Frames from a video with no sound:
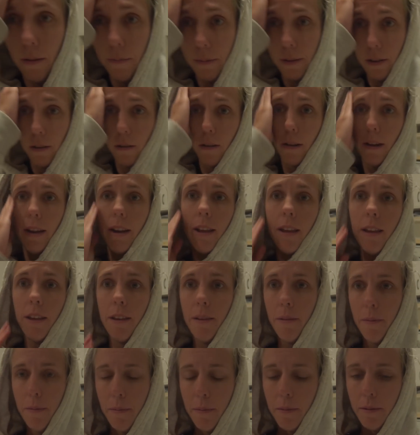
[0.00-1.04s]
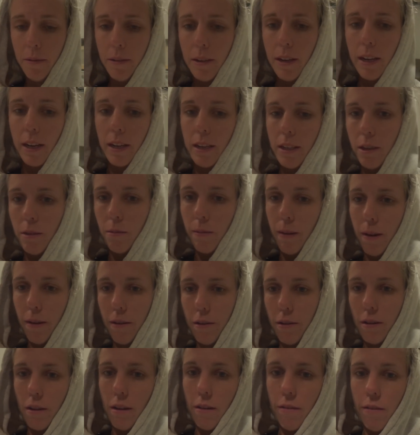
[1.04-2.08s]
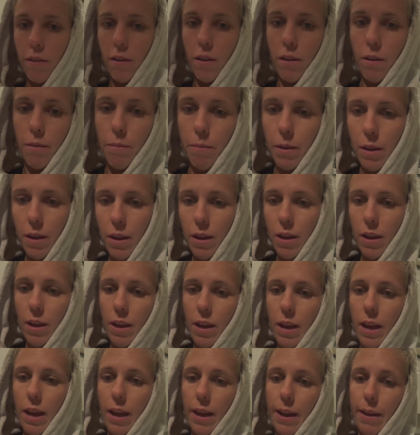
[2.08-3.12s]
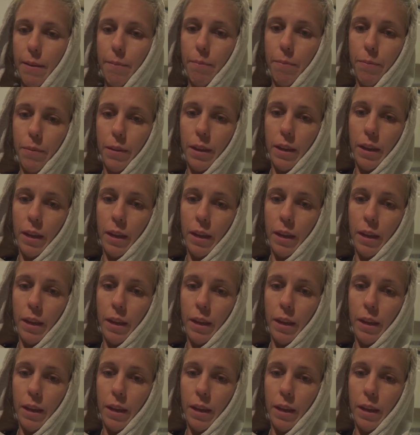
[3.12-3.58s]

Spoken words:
I'm tired. It's like a 2-hour drive home,